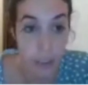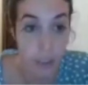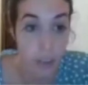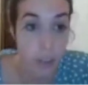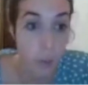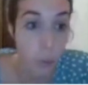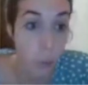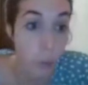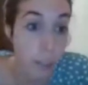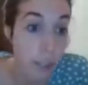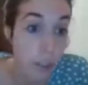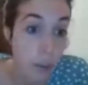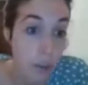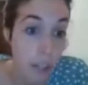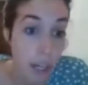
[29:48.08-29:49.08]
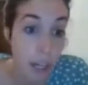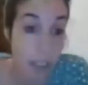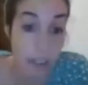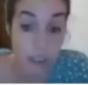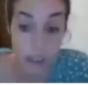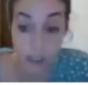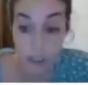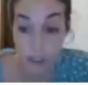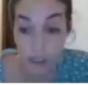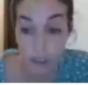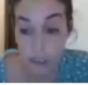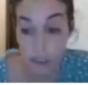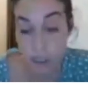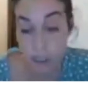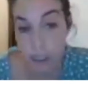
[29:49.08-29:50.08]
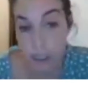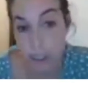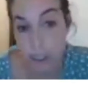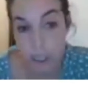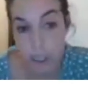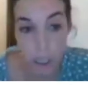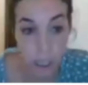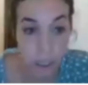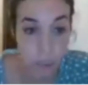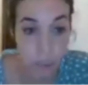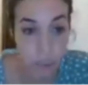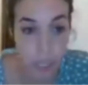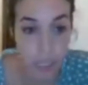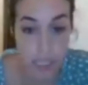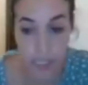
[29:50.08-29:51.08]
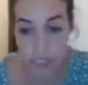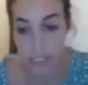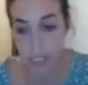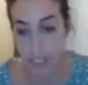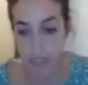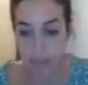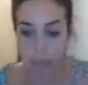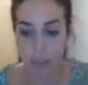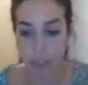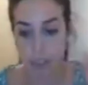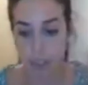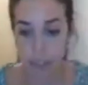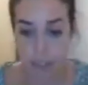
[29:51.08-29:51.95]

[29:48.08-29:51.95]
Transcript: And we know that the curve is going to have